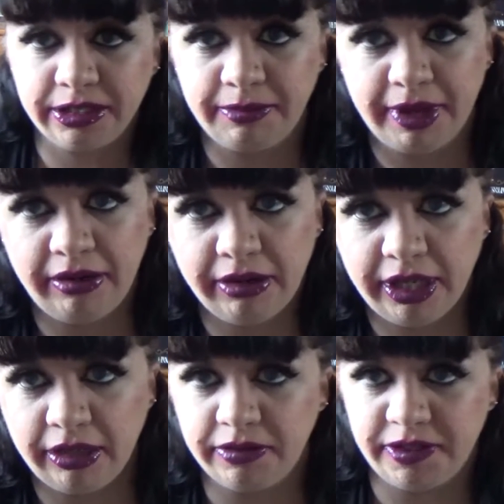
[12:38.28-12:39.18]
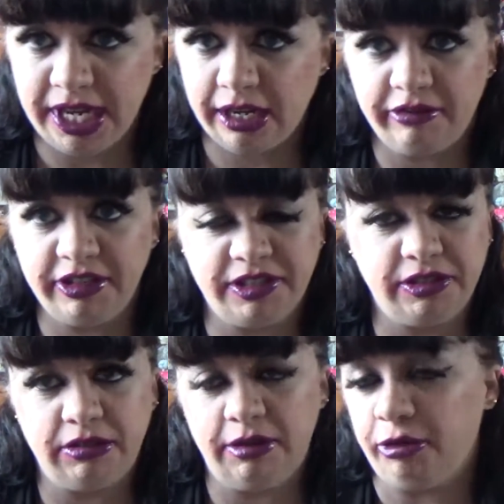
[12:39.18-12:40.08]
apparently, or Decorous,
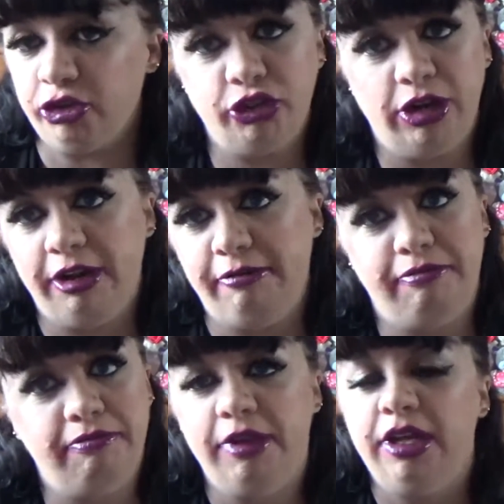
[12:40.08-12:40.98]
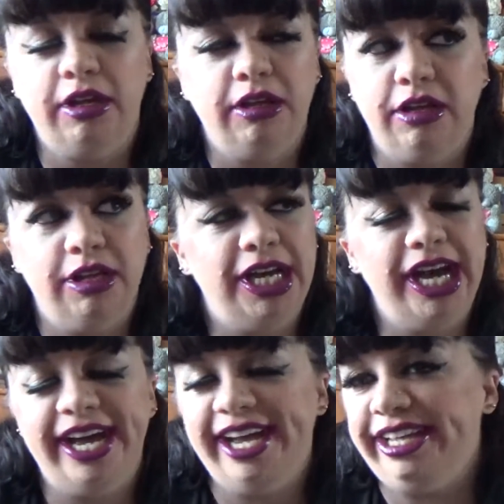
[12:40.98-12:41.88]
or I'm not sure how.
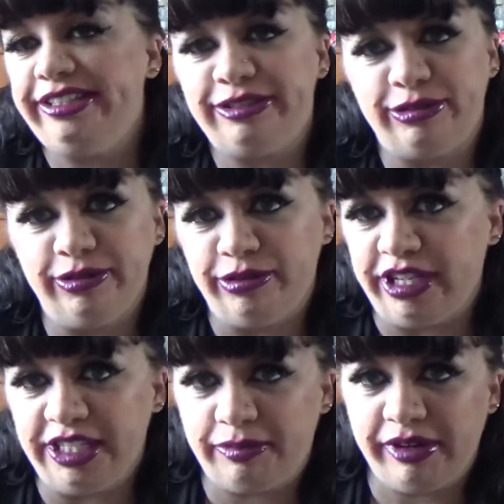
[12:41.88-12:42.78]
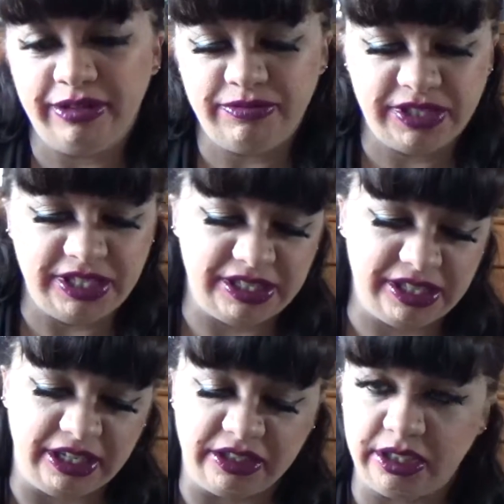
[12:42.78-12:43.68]
I don't know how to pronounce these
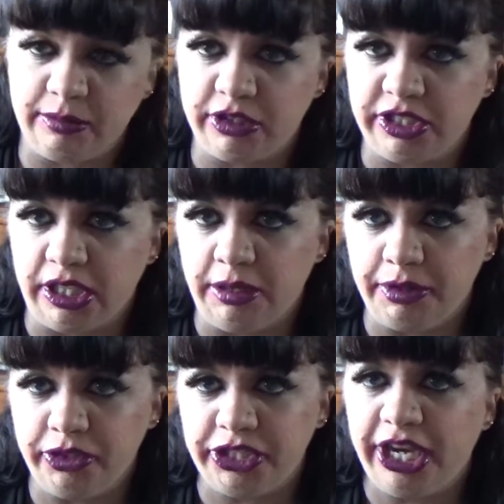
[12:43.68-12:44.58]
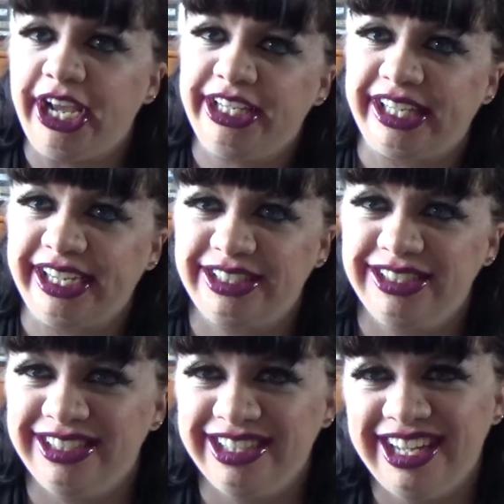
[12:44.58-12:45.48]
things. It's more syllables than I like
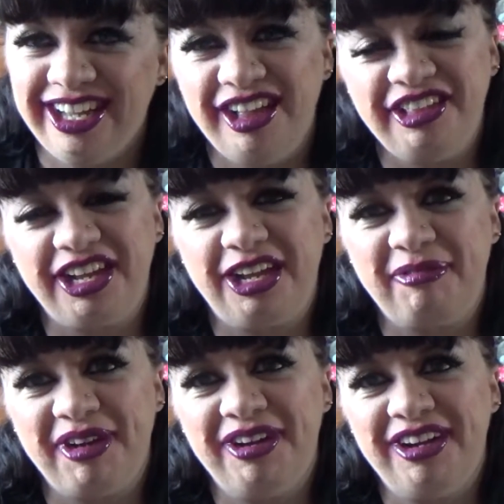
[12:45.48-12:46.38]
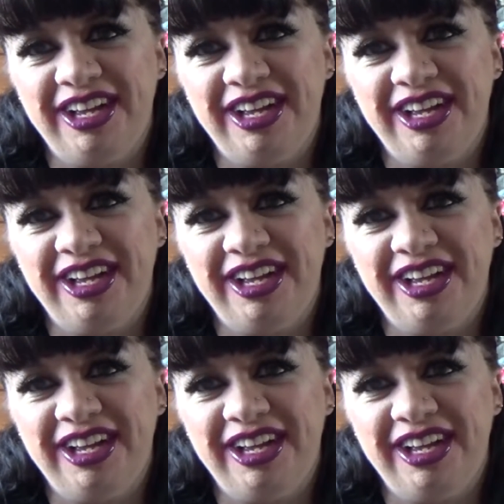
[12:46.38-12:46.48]
to think about.